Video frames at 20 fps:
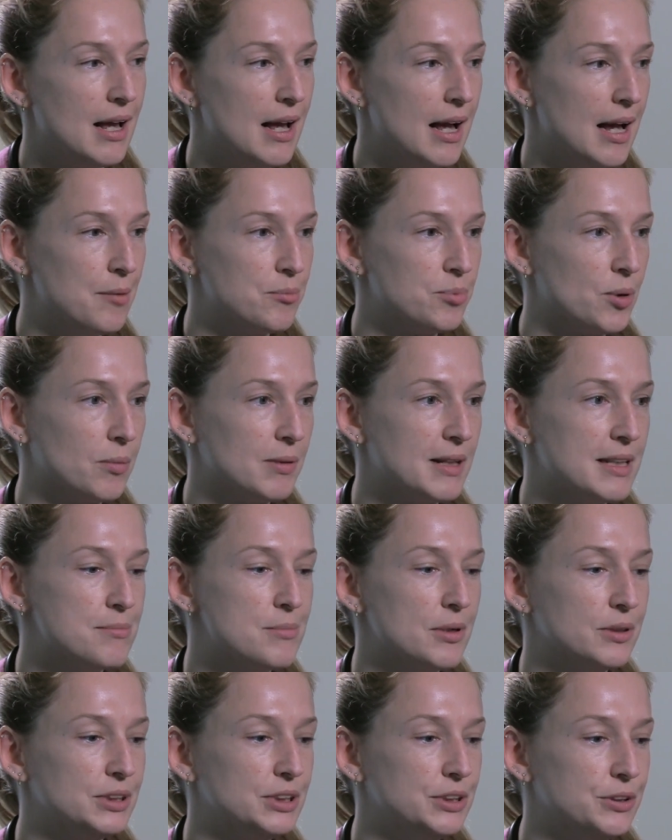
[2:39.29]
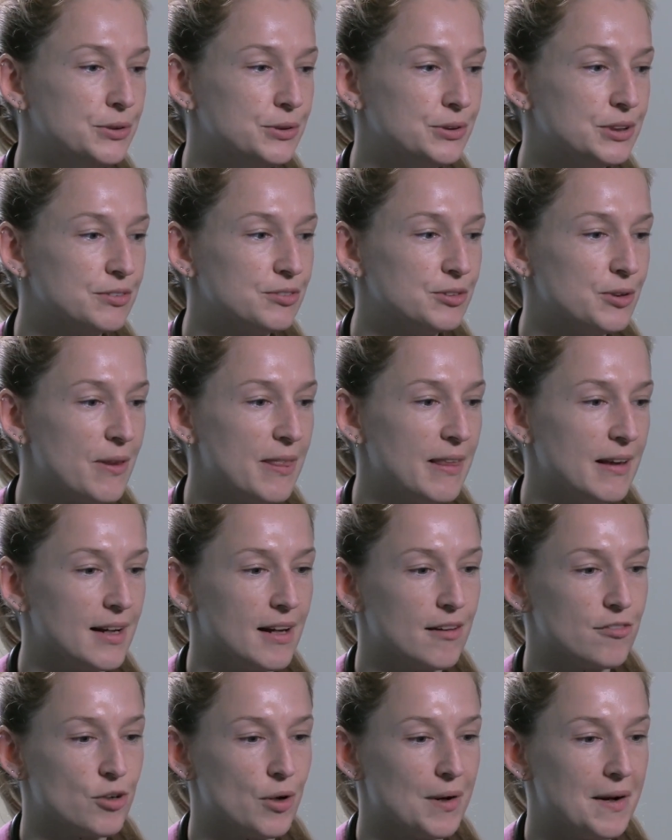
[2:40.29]
And probably the most useful thing
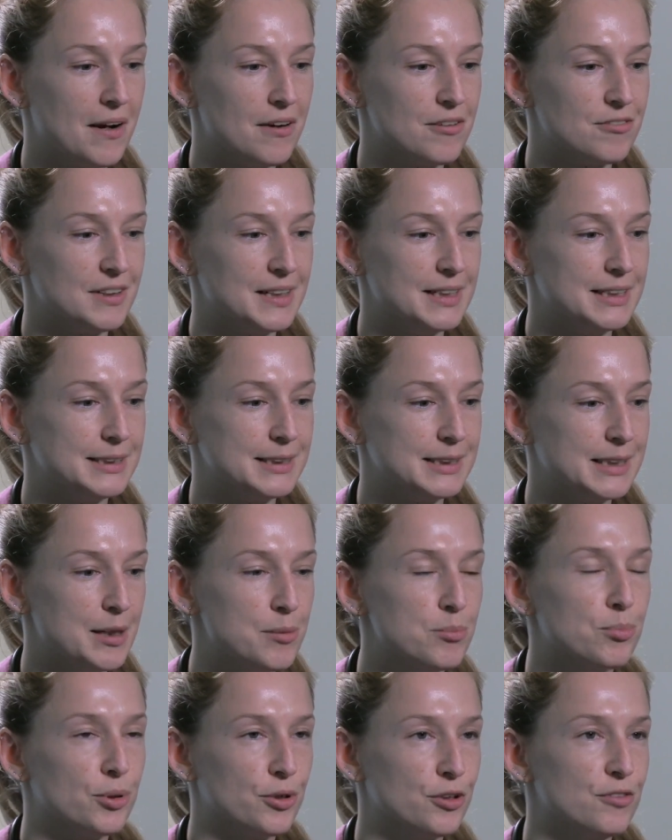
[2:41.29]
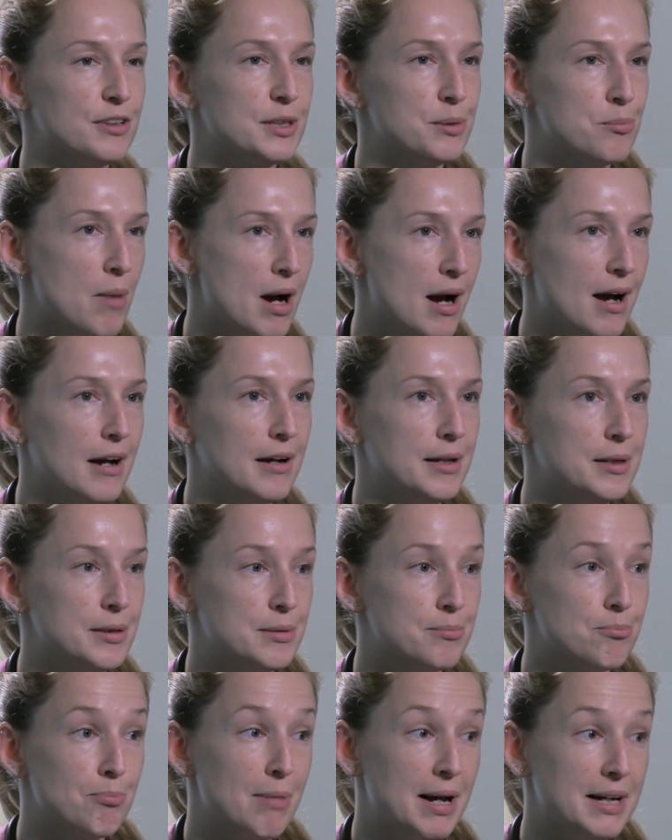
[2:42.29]
I've got out of it is improving my
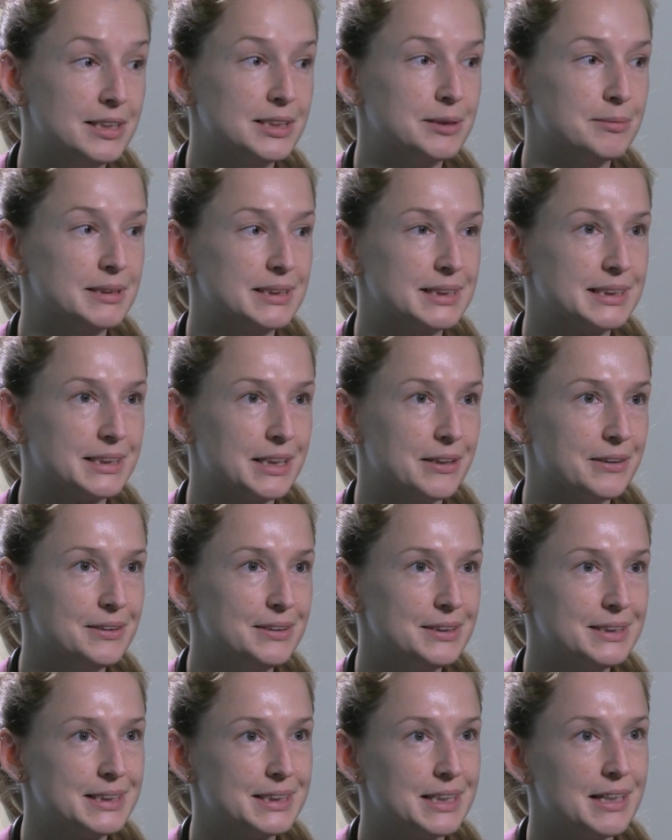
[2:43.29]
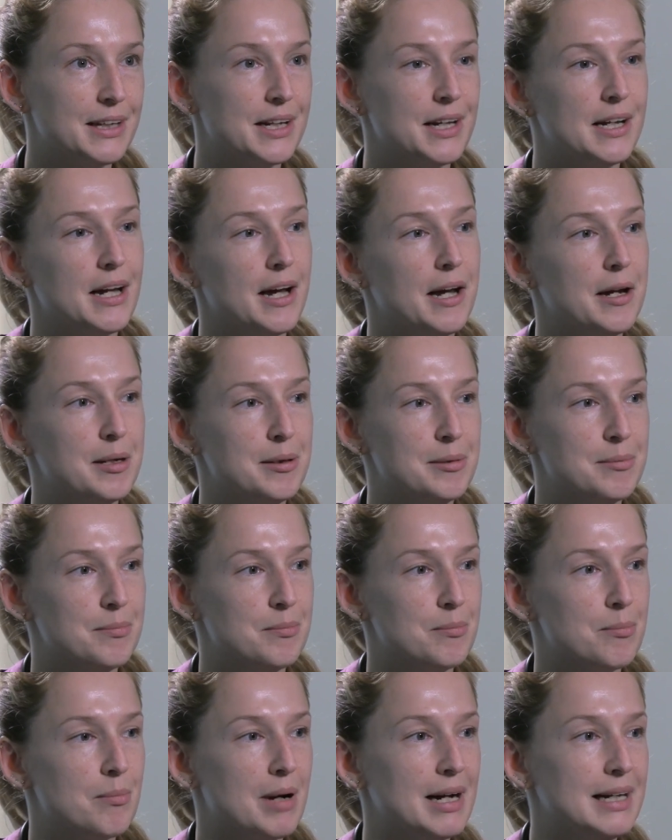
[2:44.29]
management skills.
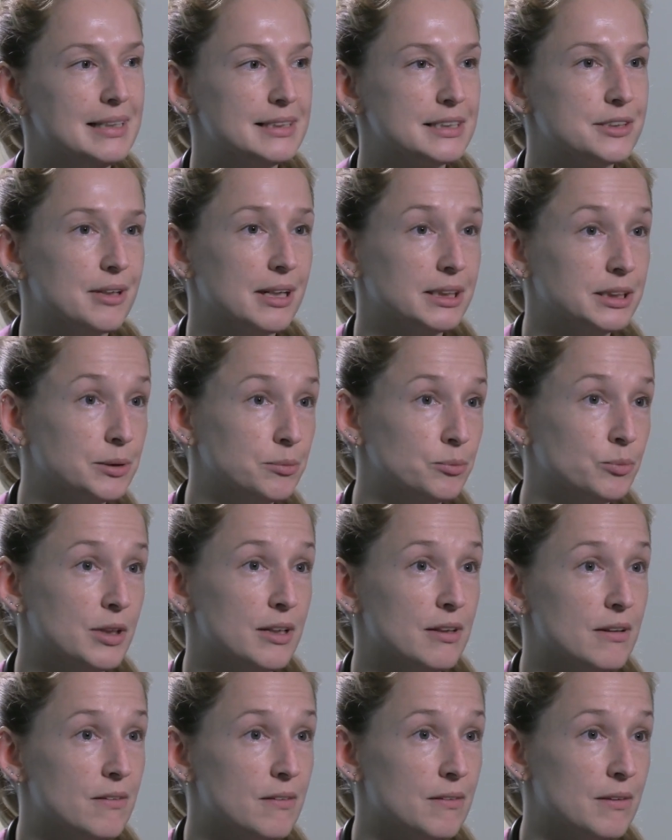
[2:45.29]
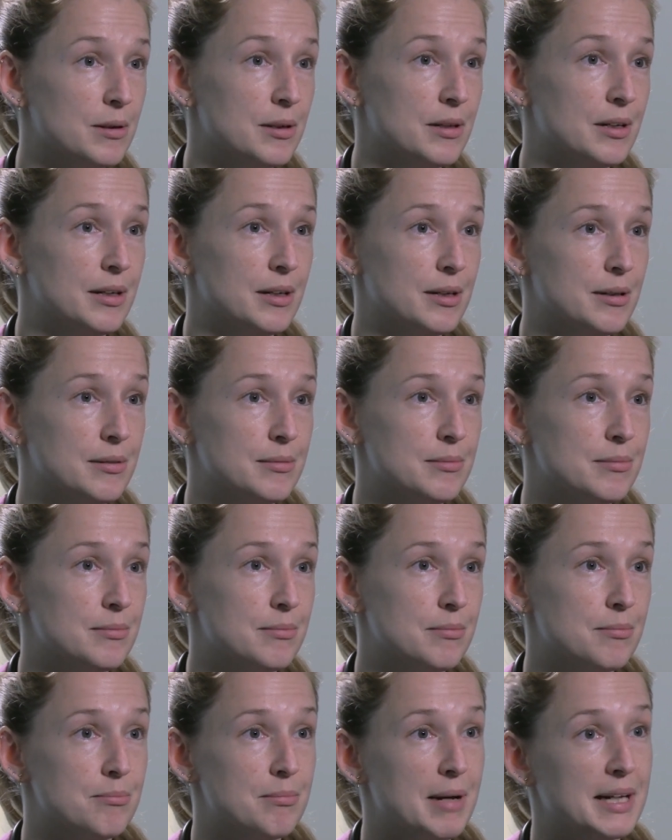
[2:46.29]
My interaction with the
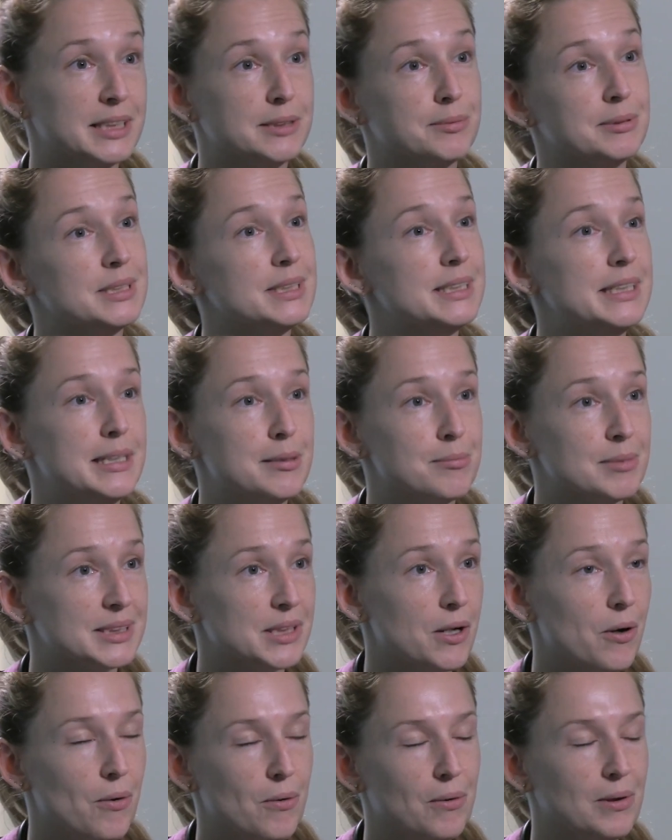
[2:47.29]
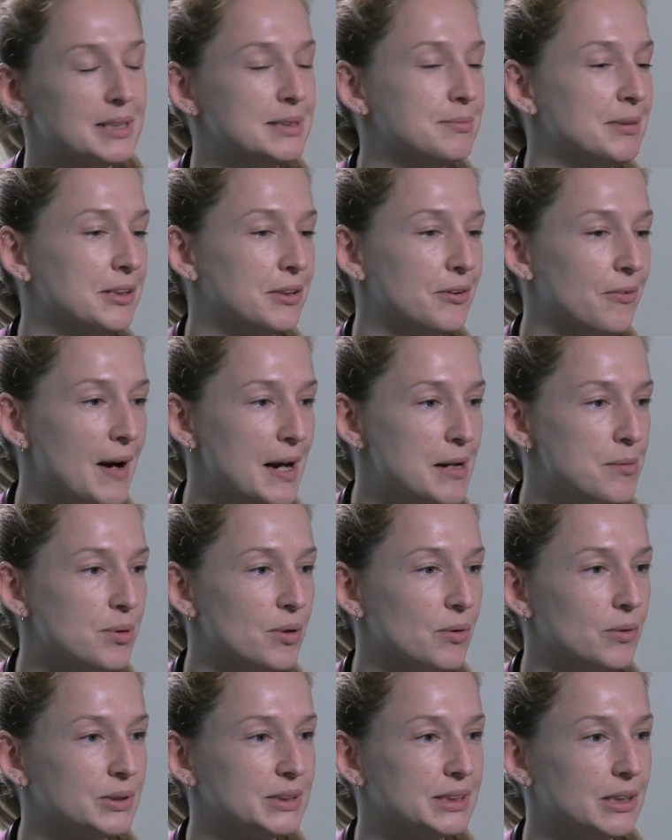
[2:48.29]
management team as a whole has been great, but
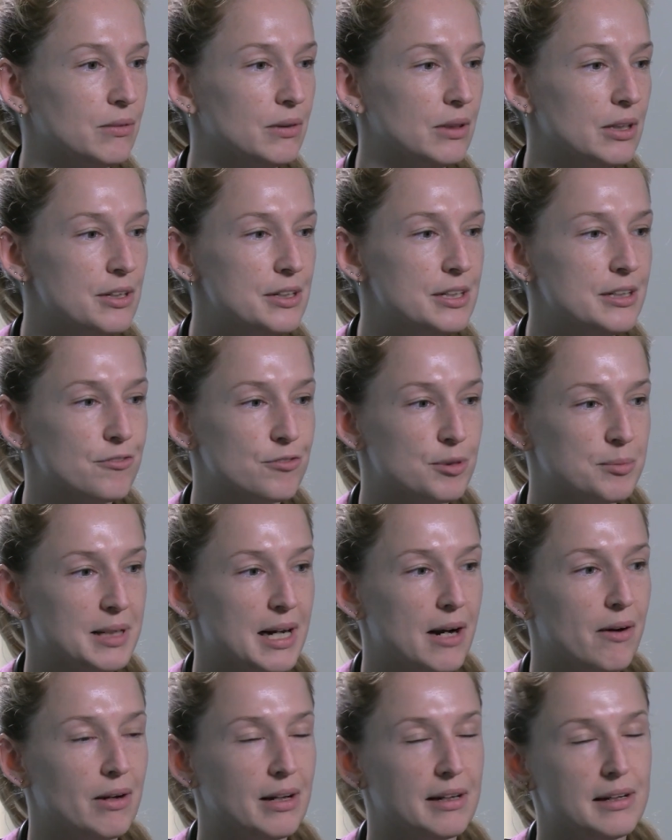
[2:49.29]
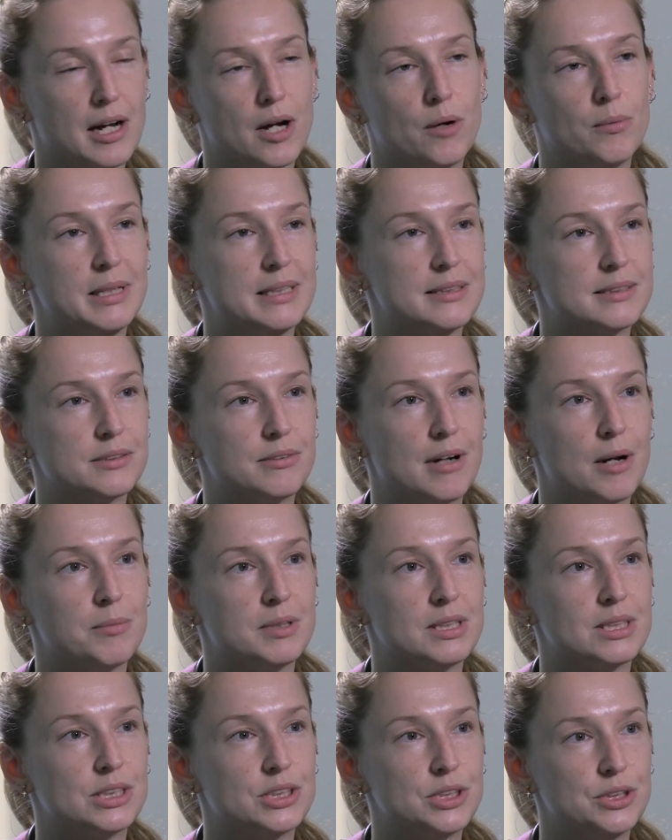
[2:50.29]
also learning from Carolyn how we interact
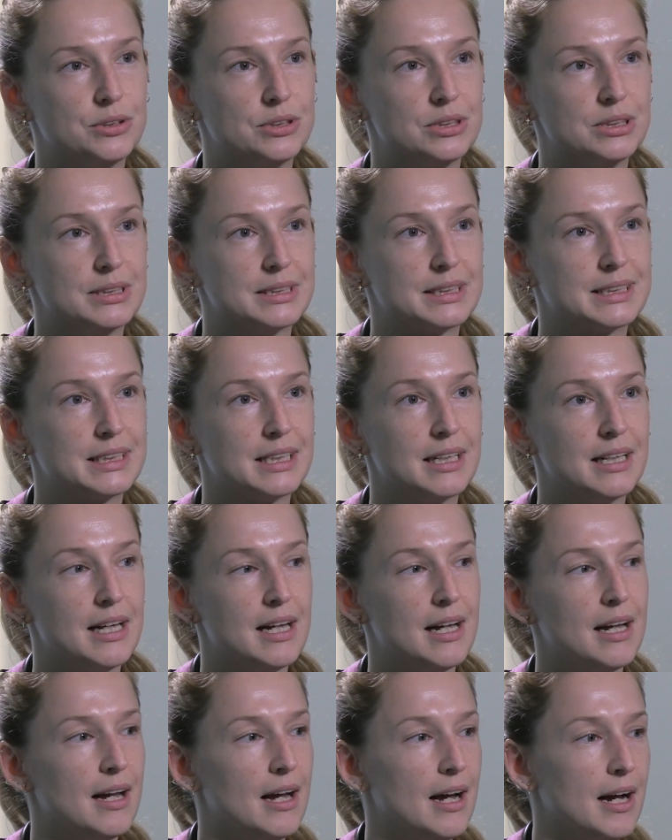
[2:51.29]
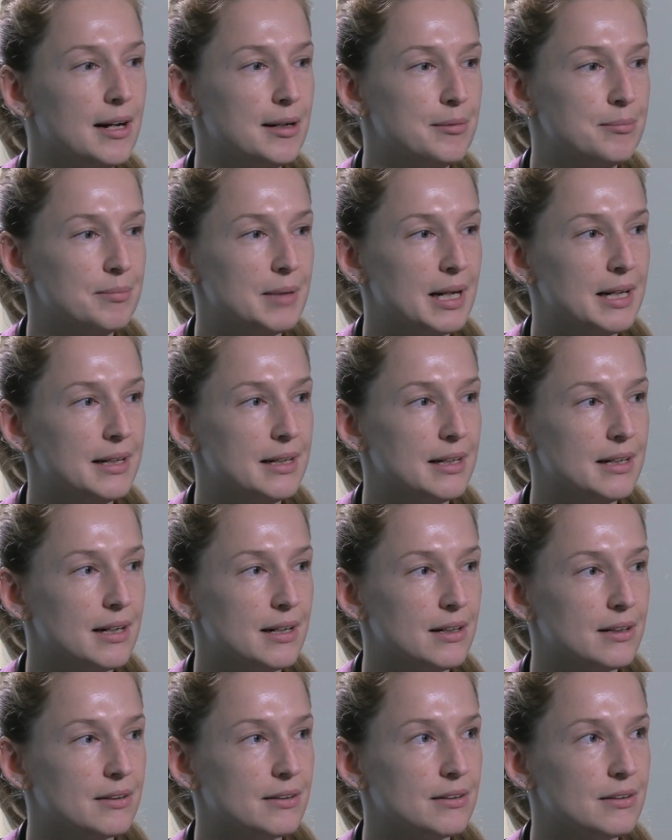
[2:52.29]
with the students and
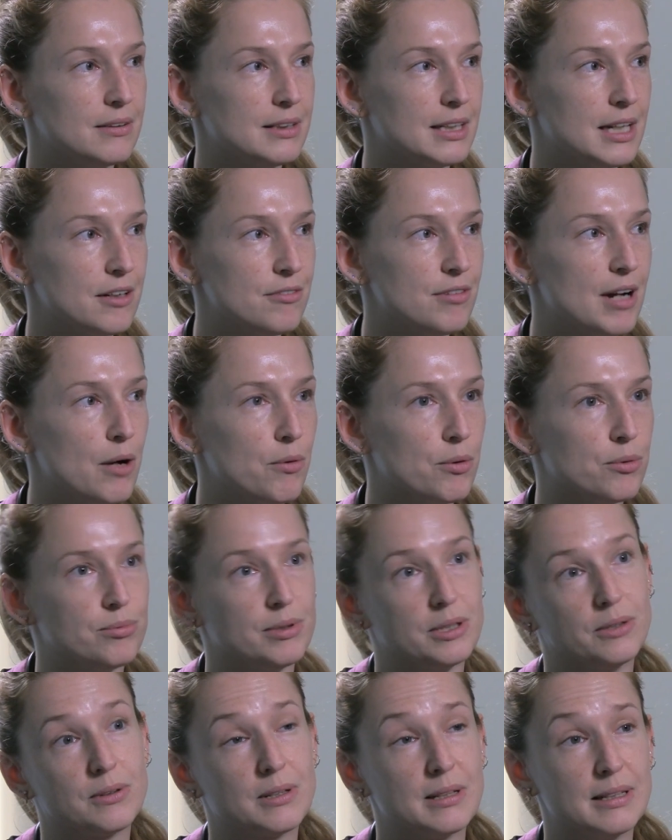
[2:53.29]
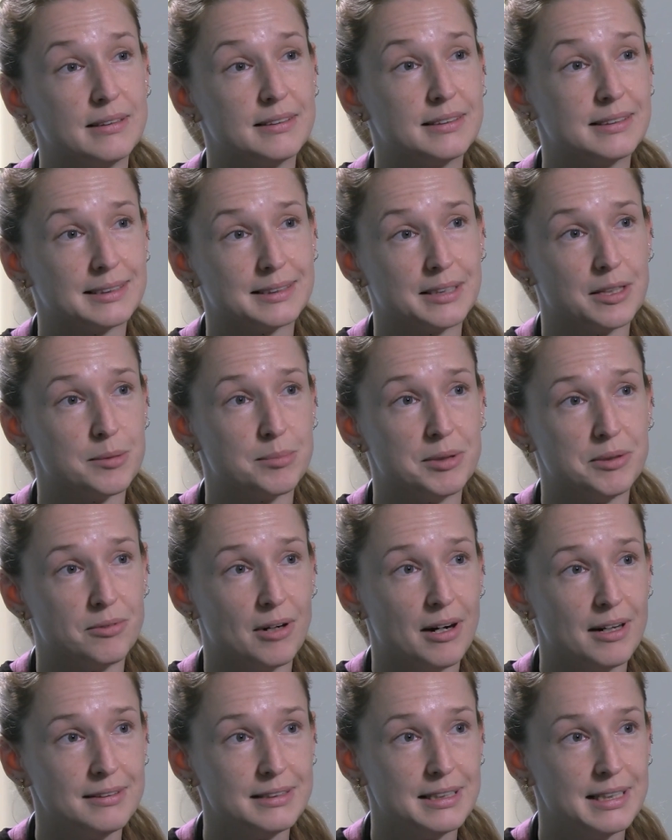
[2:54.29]
kind of how a real clinic is going to be
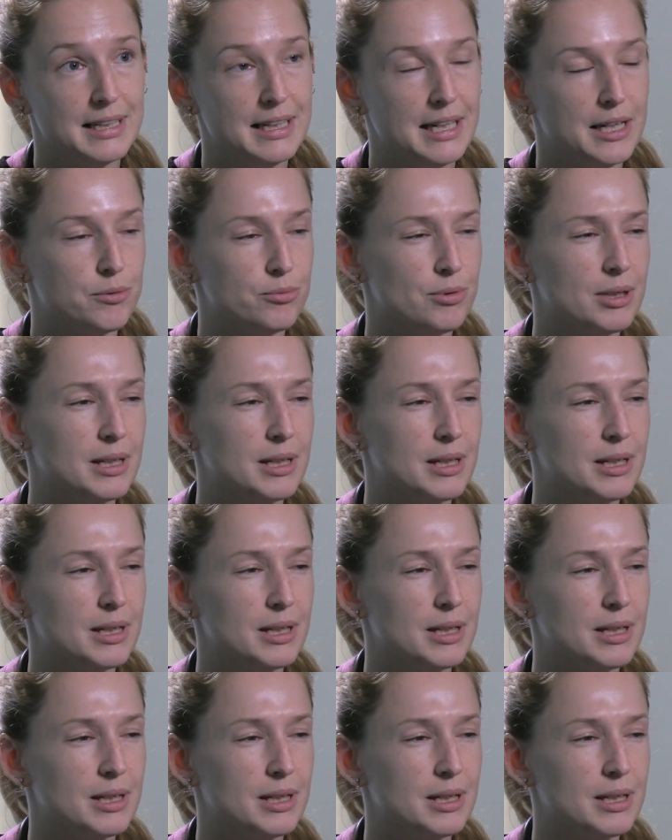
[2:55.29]
run. It